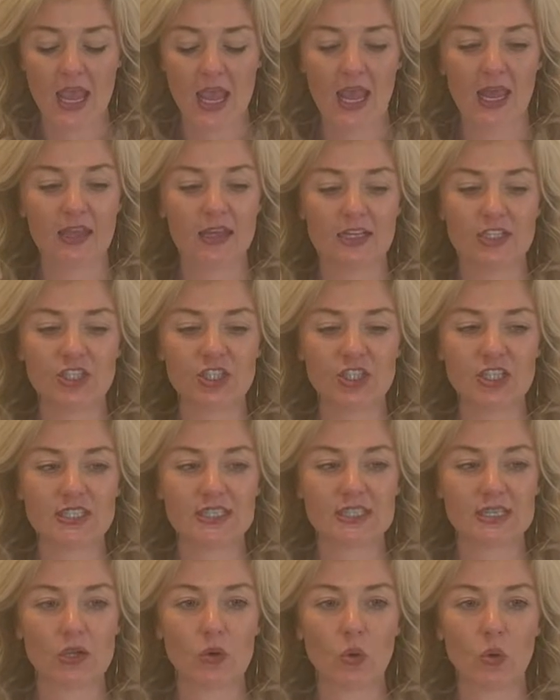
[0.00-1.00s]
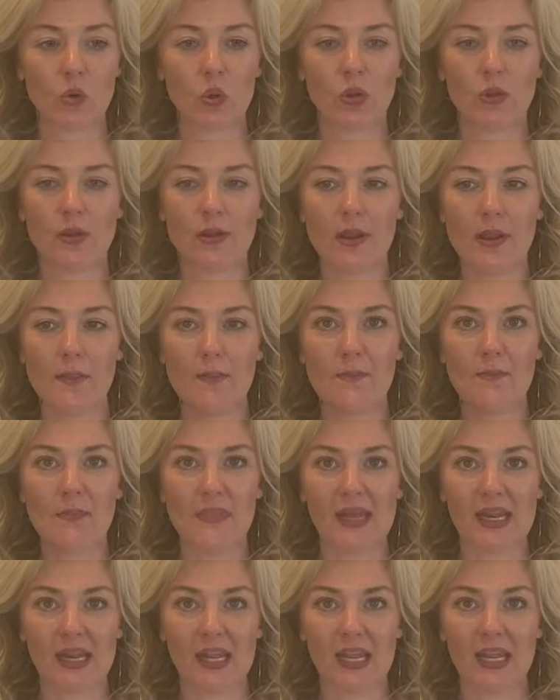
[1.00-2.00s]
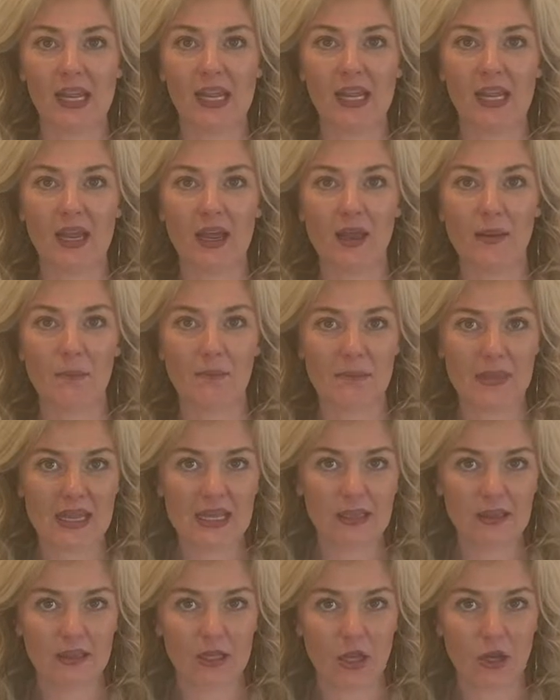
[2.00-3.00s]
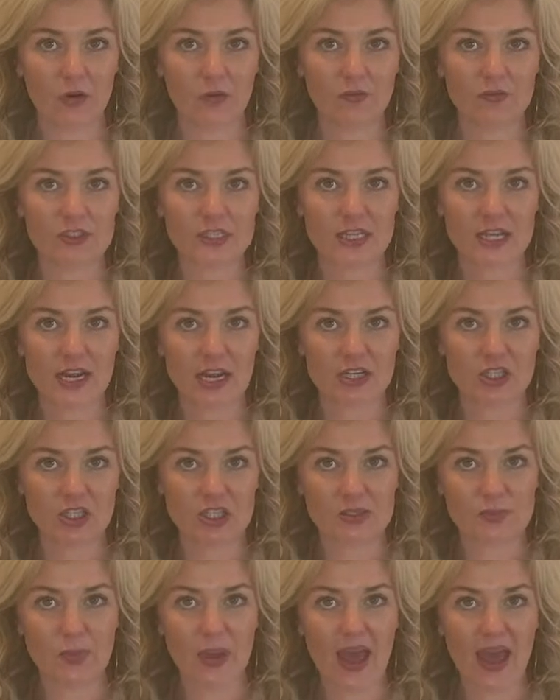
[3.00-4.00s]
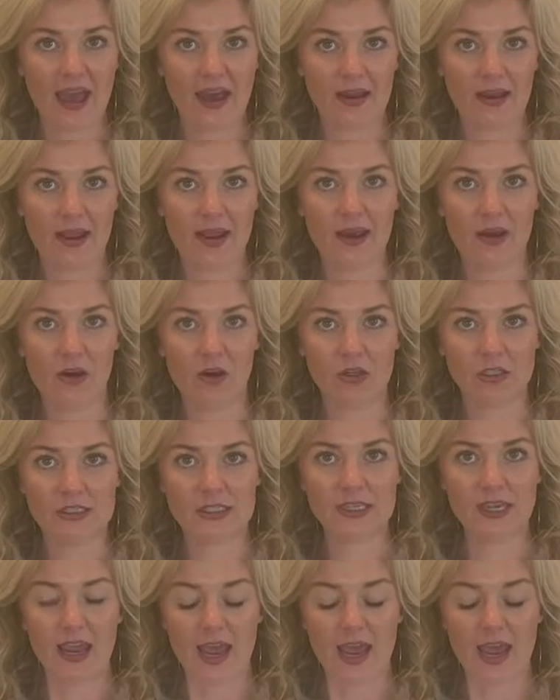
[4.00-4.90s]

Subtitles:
it's just little mini meatloaves that I just pat out